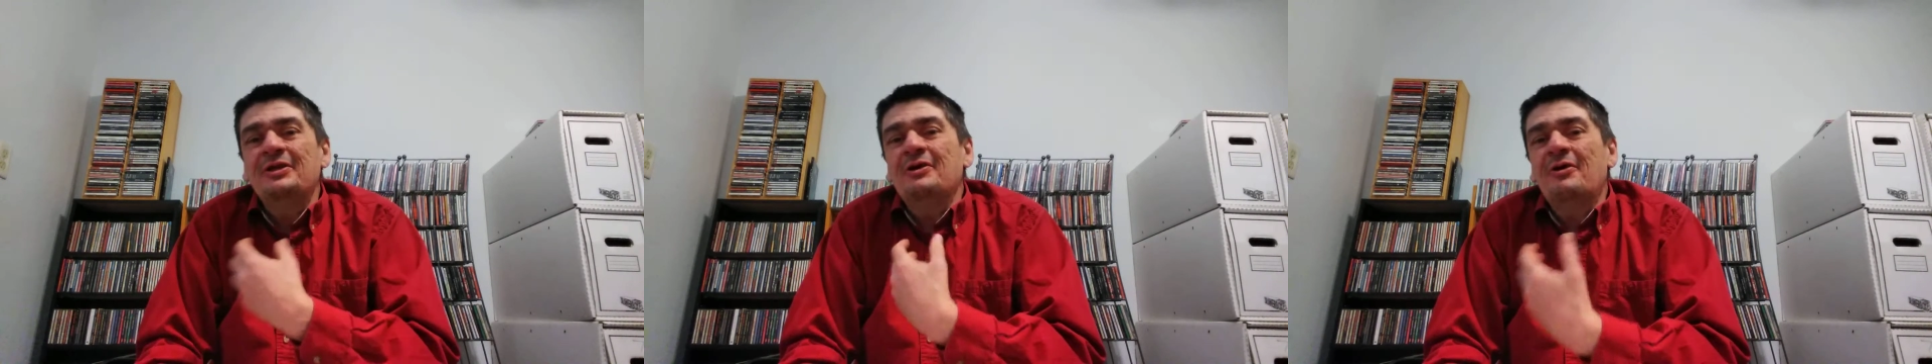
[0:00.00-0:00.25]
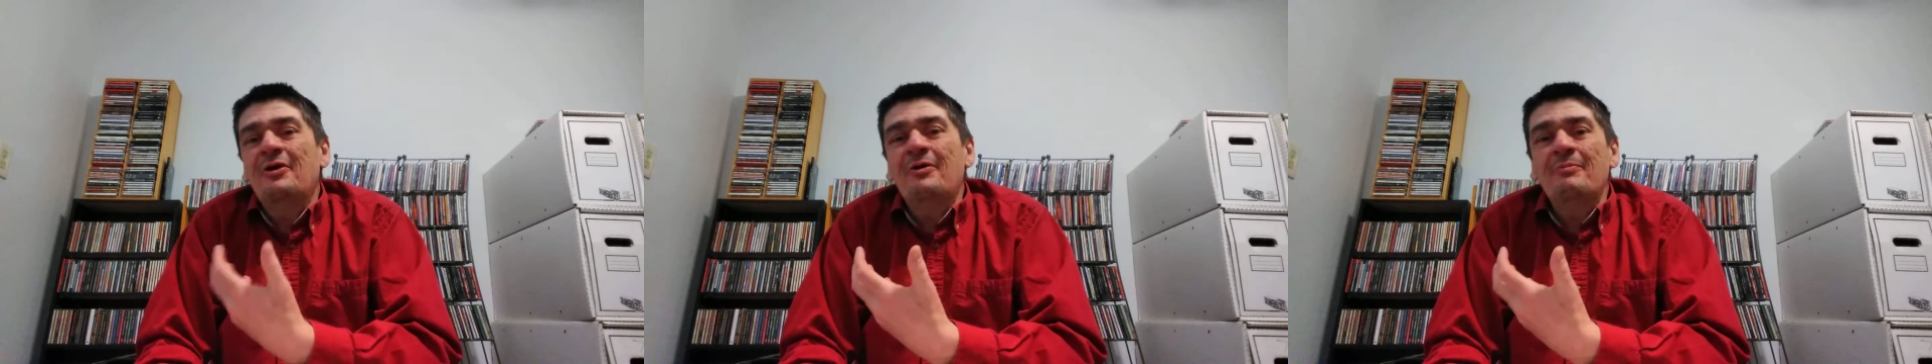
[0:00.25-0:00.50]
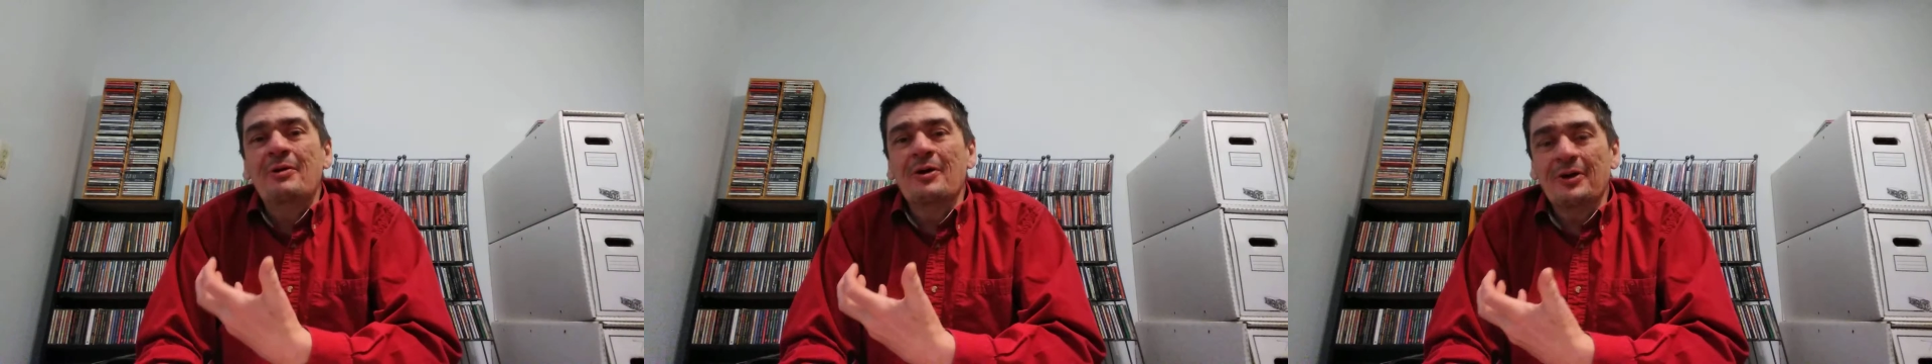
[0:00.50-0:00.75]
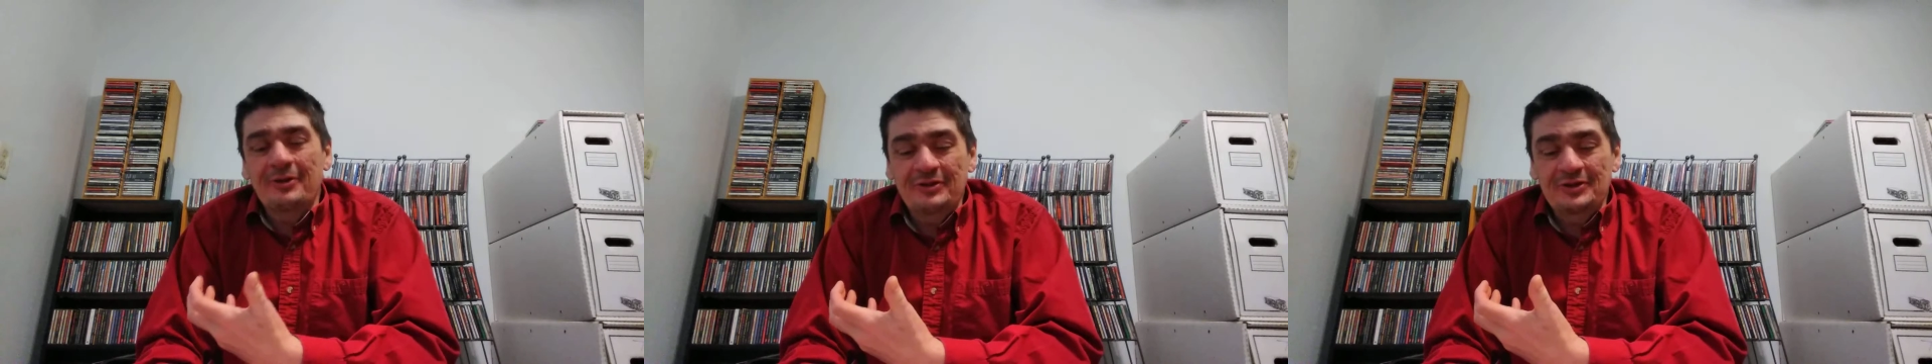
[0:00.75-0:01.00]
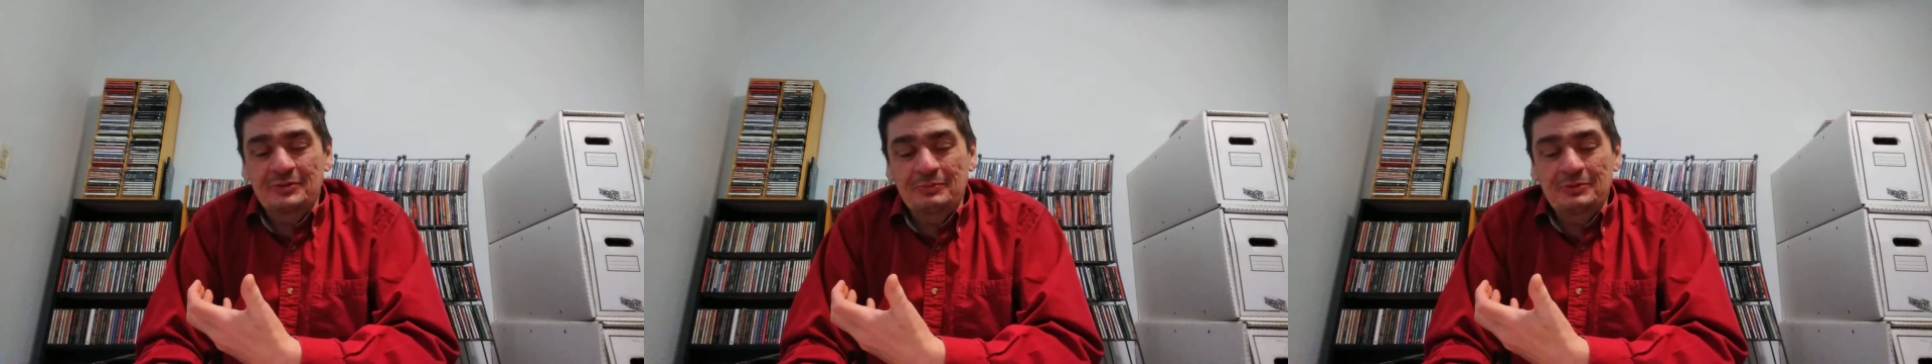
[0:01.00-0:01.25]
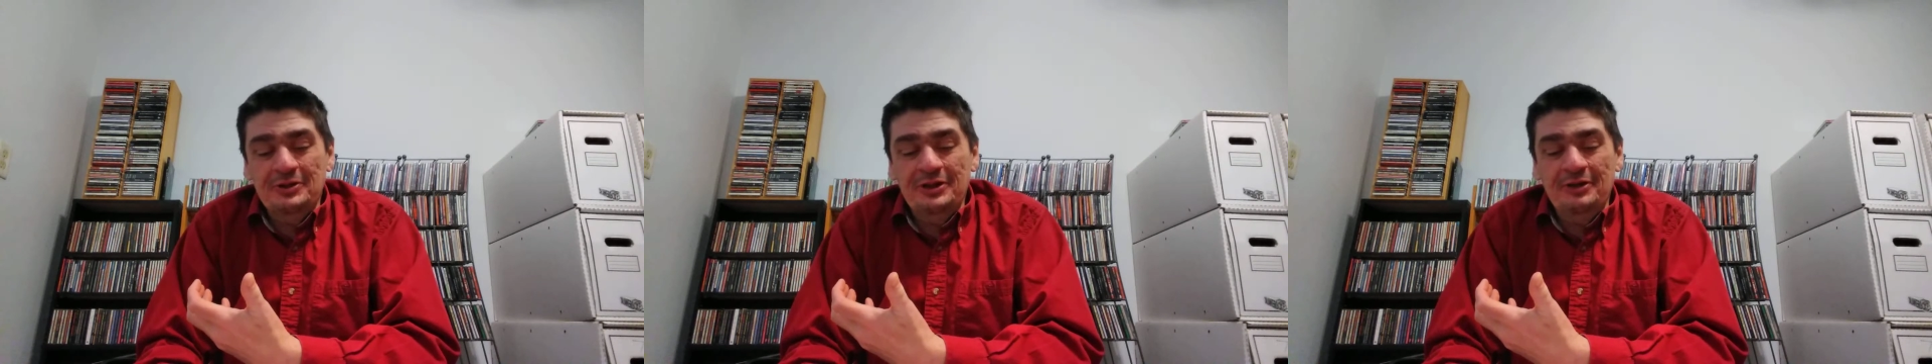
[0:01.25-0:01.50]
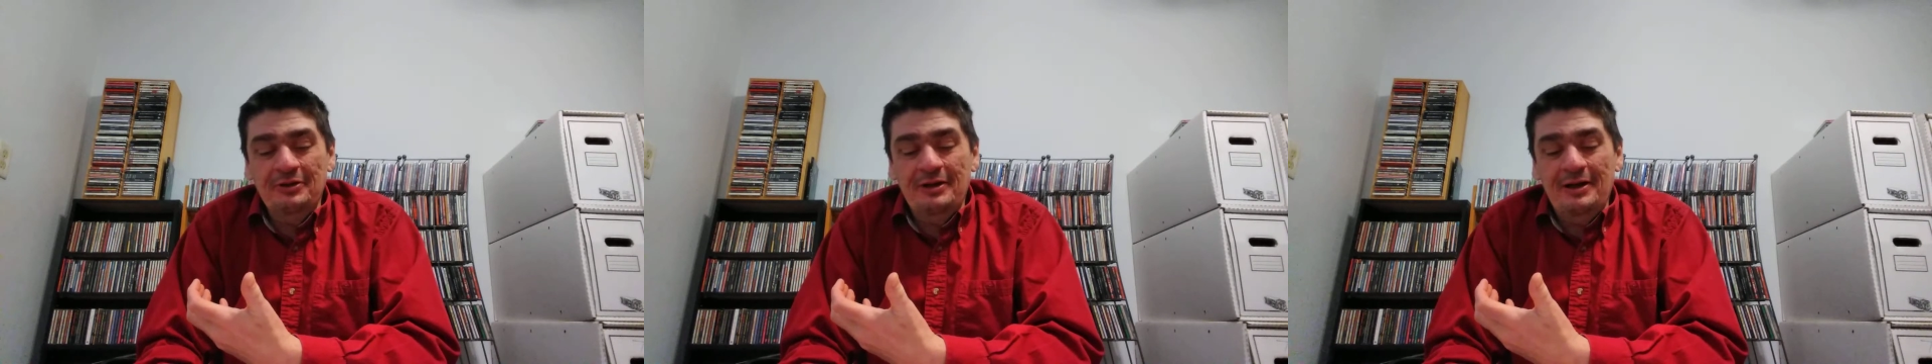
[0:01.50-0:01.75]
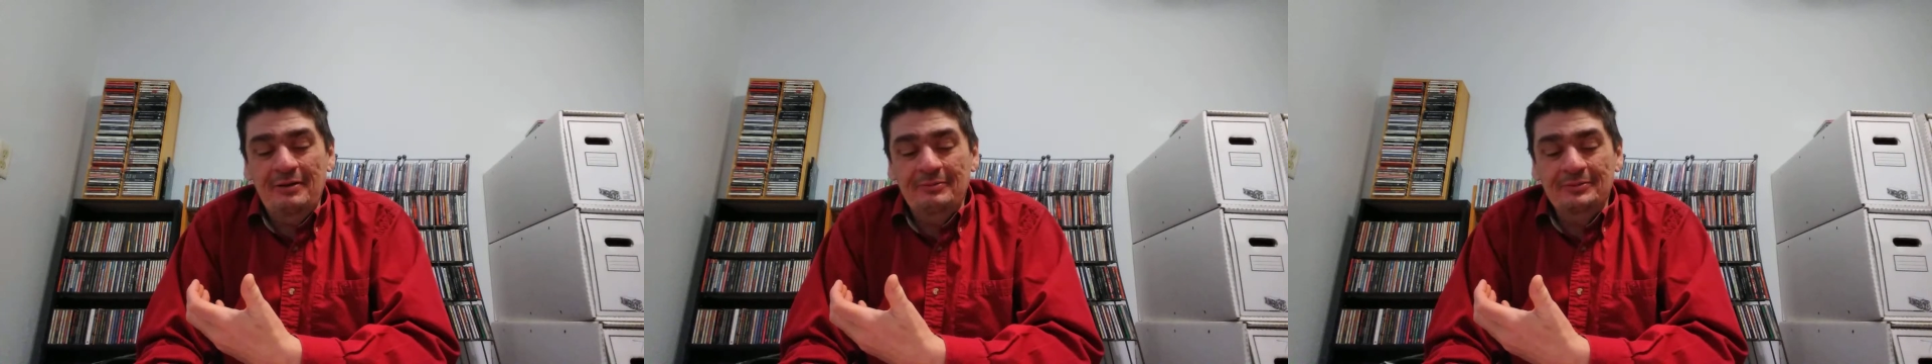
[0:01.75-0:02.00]
hallmark of this
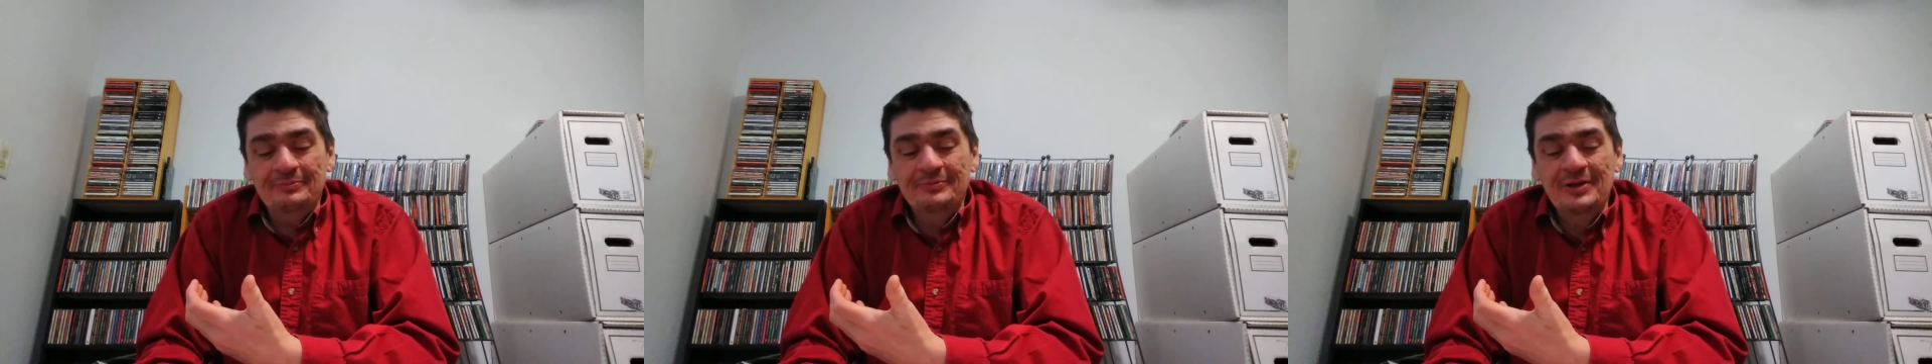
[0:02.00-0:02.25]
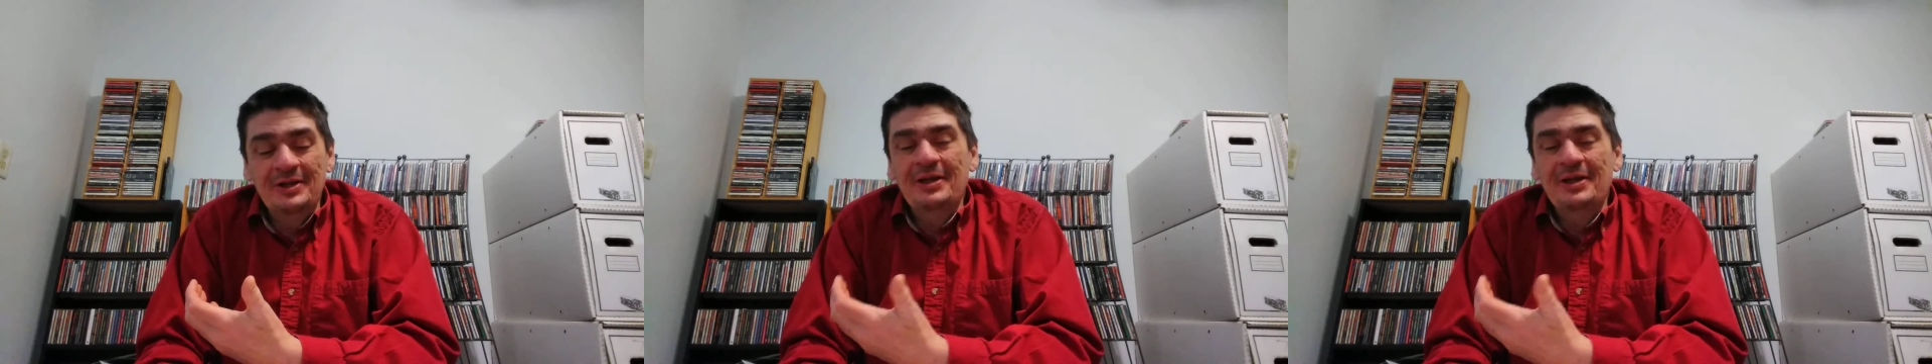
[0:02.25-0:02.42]
particular album.